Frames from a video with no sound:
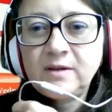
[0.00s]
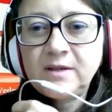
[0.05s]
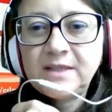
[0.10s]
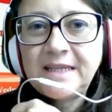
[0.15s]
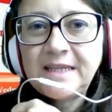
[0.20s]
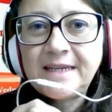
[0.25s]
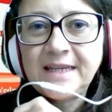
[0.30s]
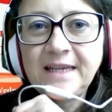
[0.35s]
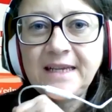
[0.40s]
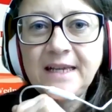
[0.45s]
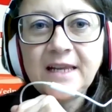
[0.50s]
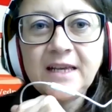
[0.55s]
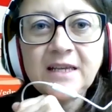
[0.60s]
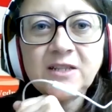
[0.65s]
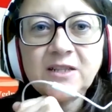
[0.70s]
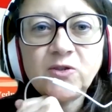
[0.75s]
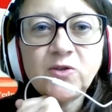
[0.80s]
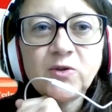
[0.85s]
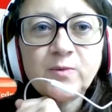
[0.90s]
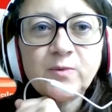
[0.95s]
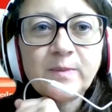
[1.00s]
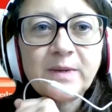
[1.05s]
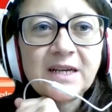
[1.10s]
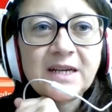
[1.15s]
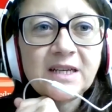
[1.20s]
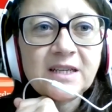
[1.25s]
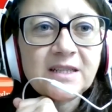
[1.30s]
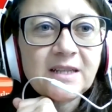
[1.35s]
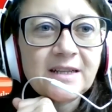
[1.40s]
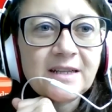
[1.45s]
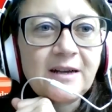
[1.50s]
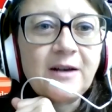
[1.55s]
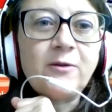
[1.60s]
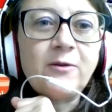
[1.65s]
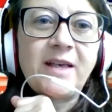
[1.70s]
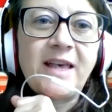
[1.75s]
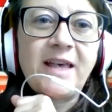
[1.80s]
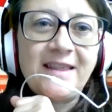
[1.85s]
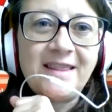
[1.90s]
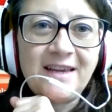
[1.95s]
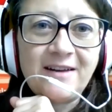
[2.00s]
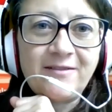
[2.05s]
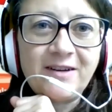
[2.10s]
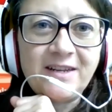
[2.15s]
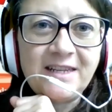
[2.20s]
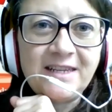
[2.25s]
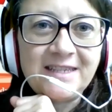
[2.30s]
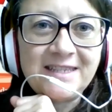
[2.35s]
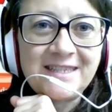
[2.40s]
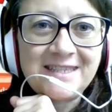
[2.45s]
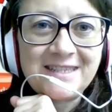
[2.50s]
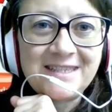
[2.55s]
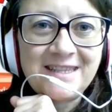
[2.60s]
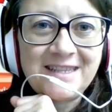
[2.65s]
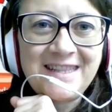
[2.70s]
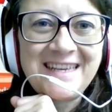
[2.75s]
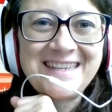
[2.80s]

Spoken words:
Daniele, do you mind? Okay, there it is. Yeah.